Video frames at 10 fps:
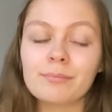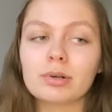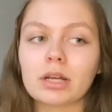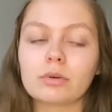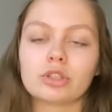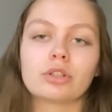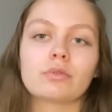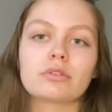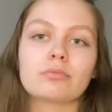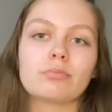but I wish there
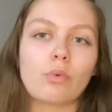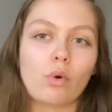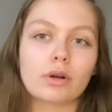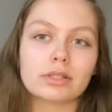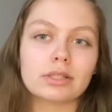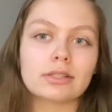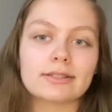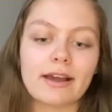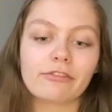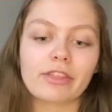was more seasons
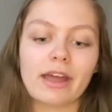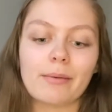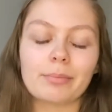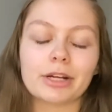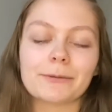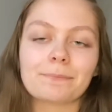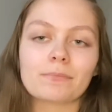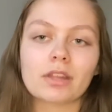after that, but